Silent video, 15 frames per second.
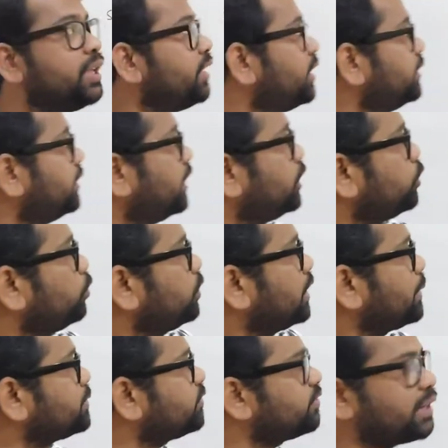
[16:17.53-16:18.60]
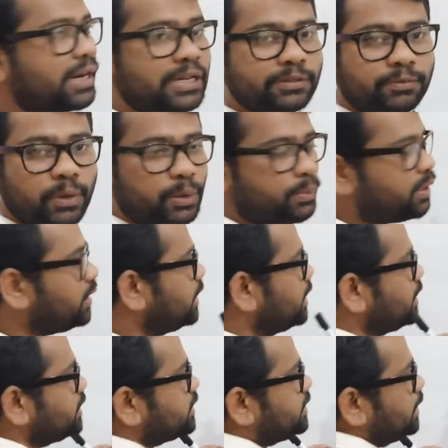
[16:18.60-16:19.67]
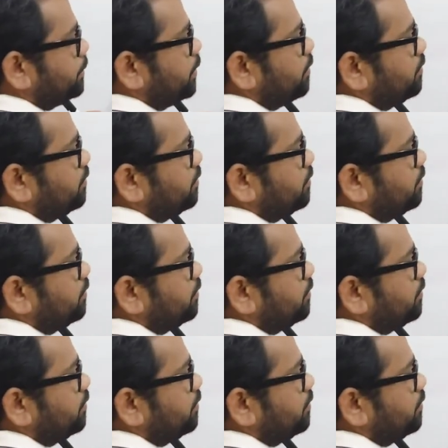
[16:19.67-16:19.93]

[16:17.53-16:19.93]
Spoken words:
Here, there are two types of transformer. Step